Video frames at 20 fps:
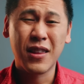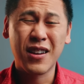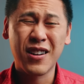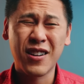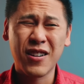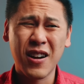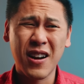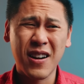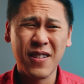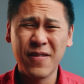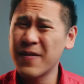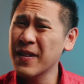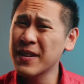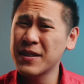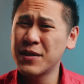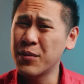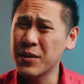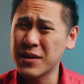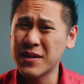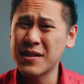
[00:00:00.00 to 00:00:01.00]
They're uh,
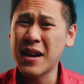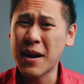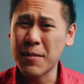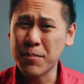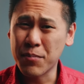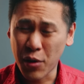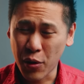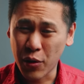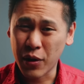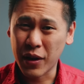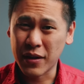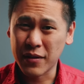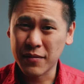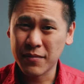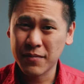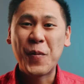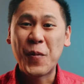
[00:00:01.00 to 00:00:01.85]
fixing what's not broken.